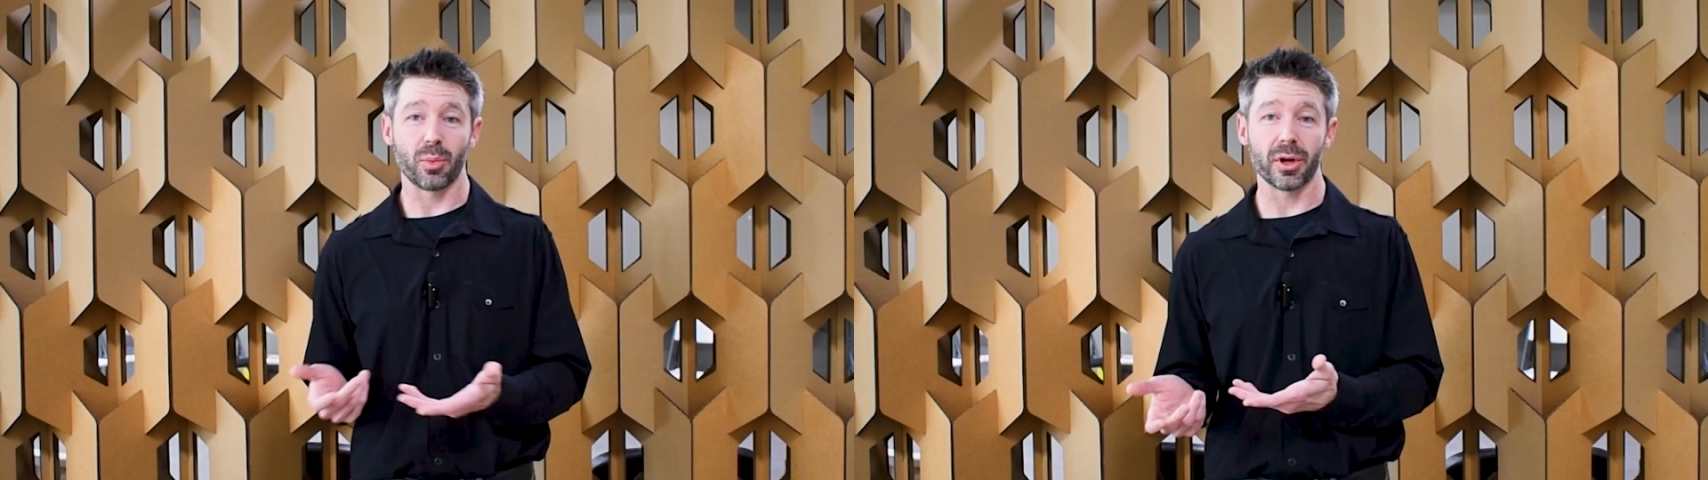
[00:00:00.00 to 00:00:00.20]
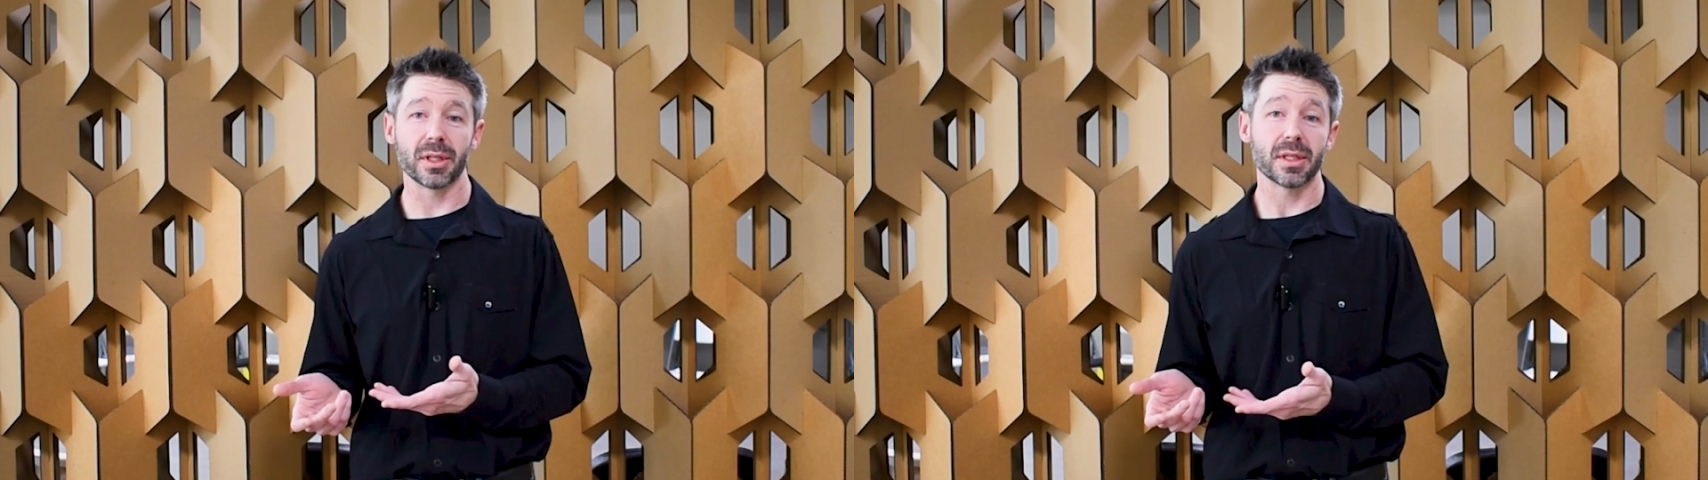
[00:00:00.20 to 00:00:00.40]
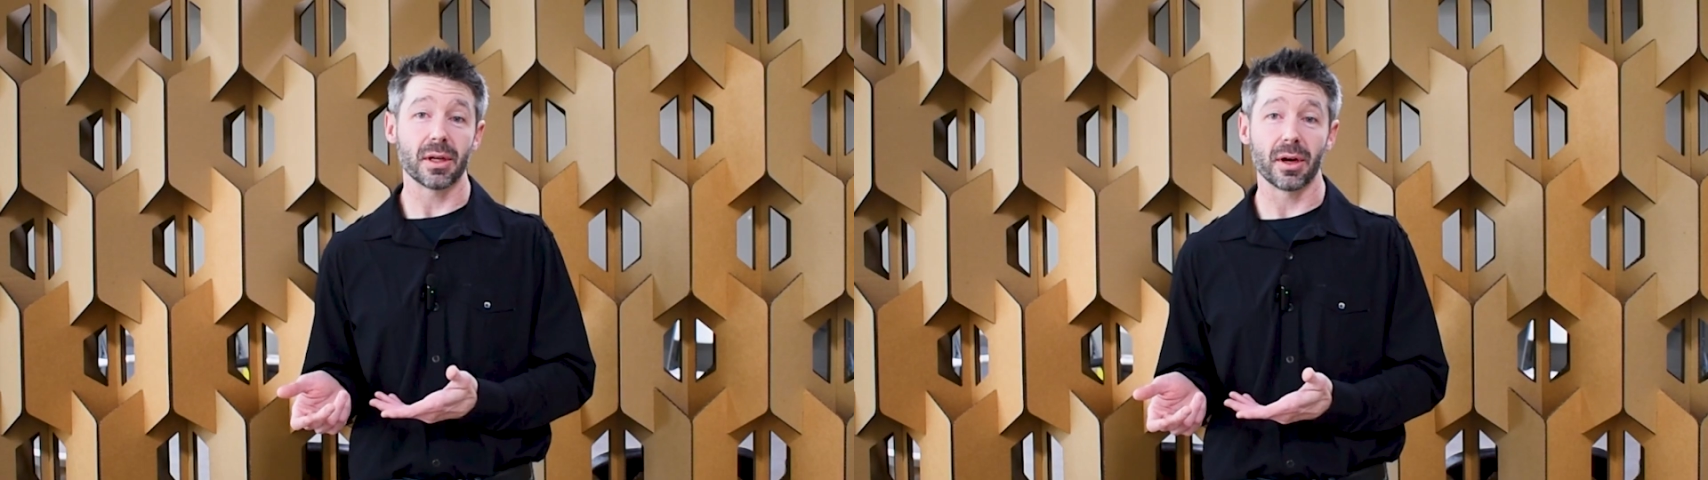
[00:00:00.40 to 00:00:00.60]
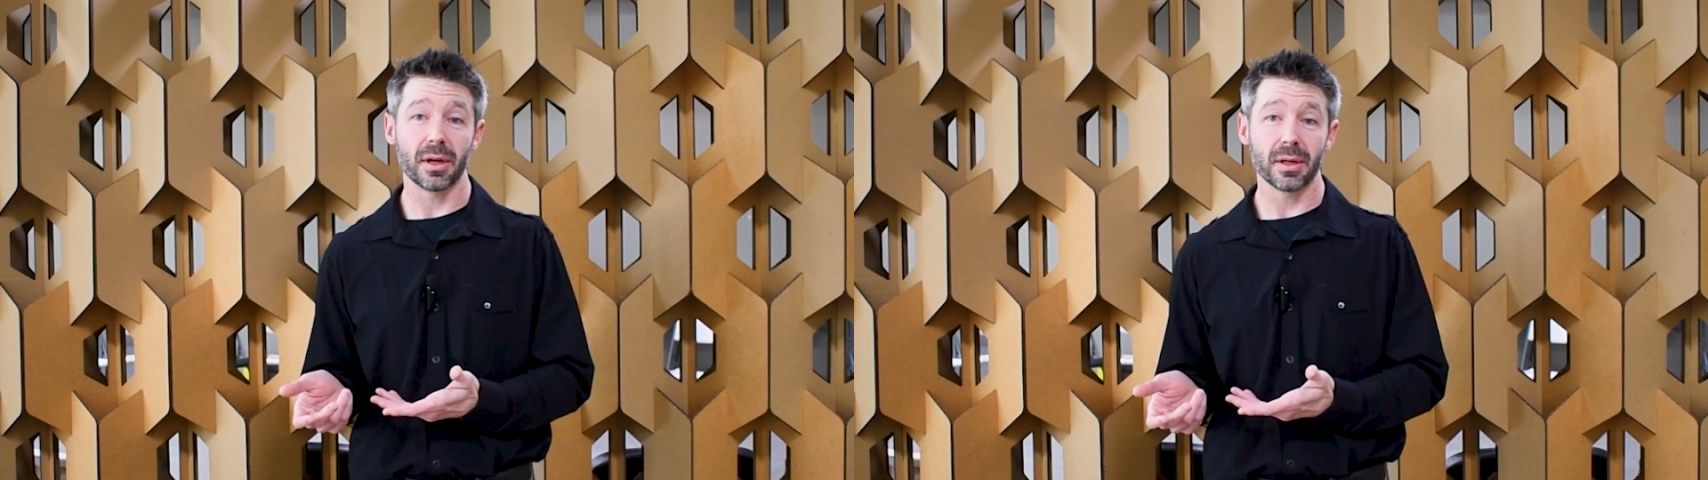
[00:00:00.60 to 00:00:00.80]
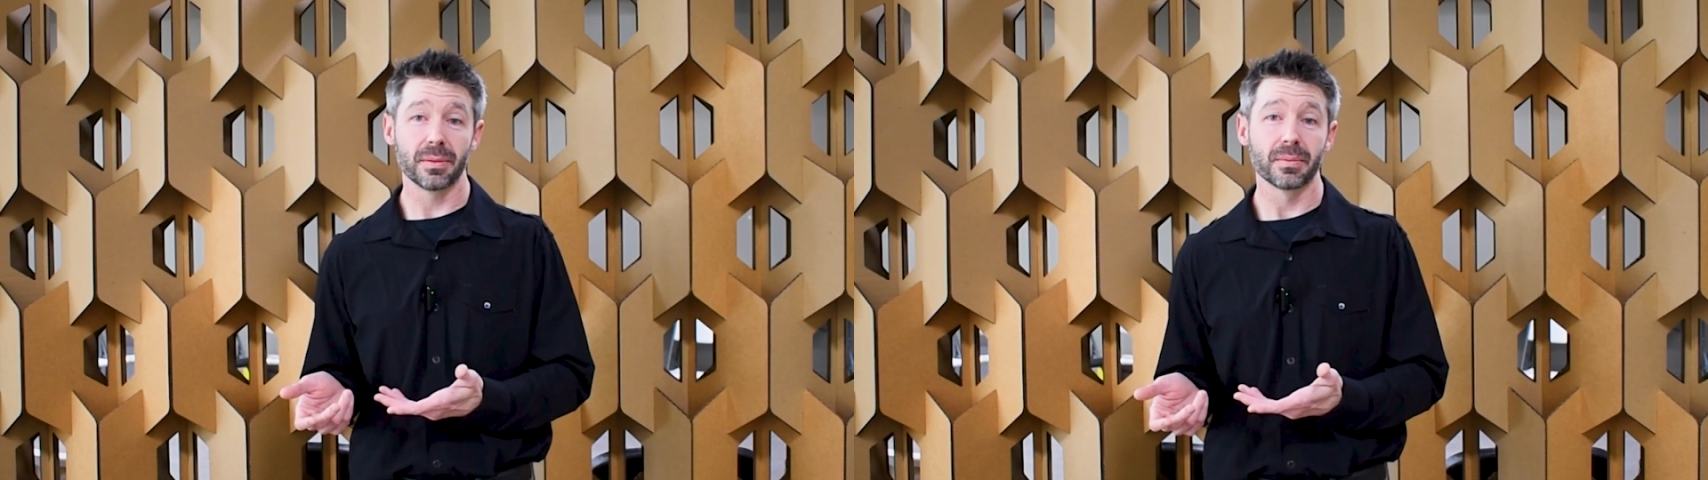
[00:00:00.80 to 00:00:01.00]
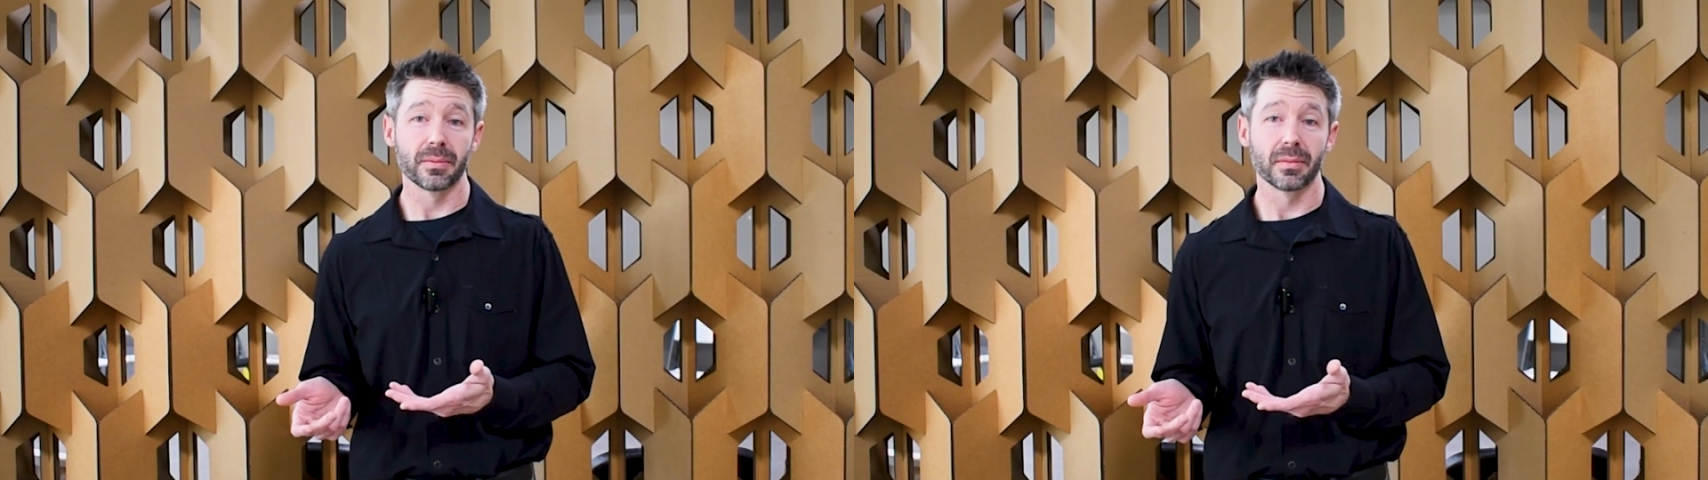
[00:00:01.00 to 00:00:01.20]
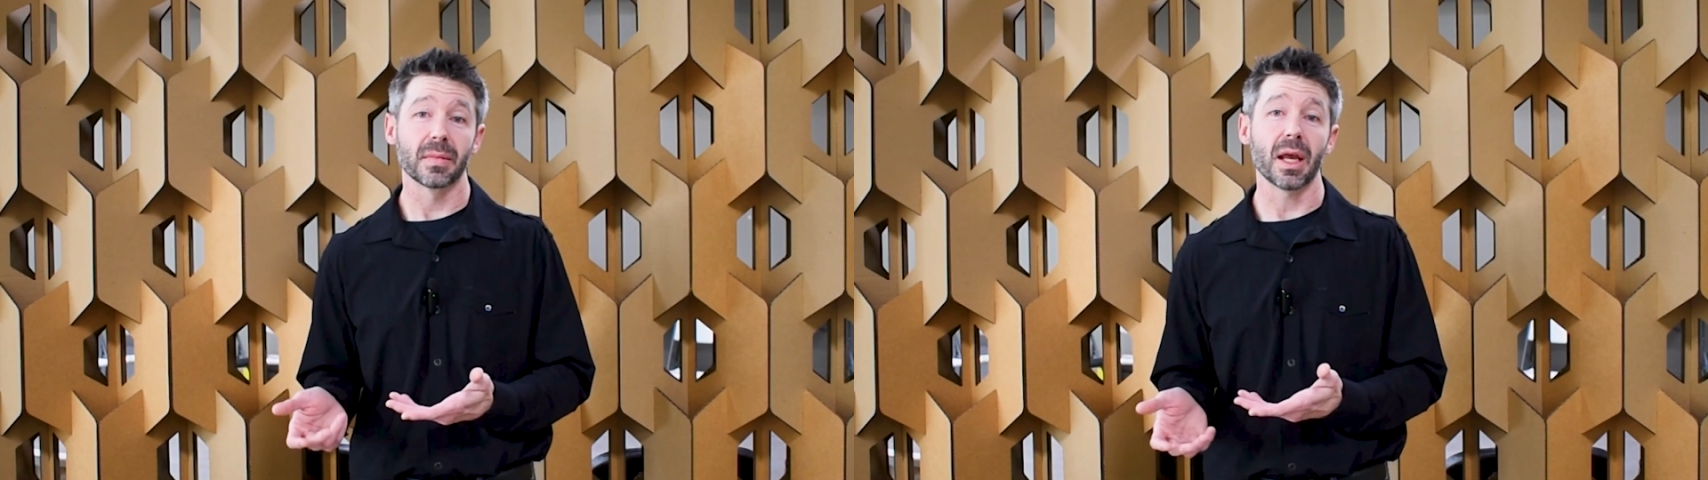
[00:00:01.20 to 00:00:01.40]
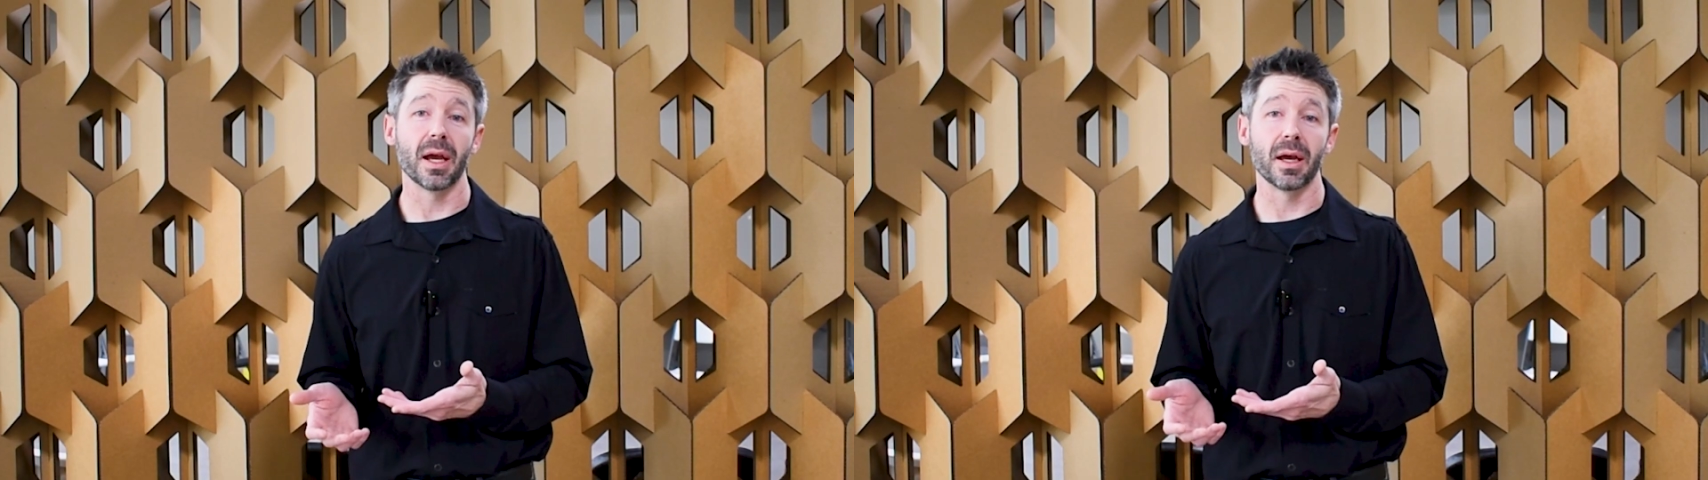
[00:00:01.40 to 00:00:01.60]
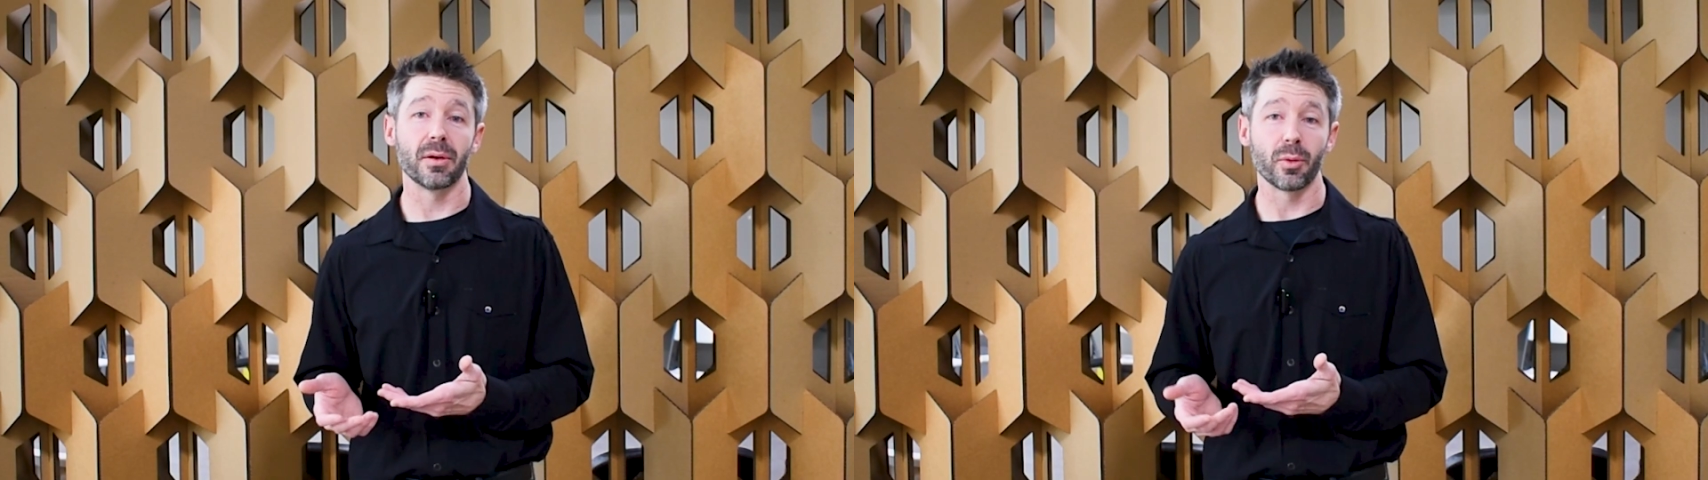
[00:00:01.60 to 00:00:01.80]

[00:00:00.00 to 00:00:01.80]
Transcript: prints started. And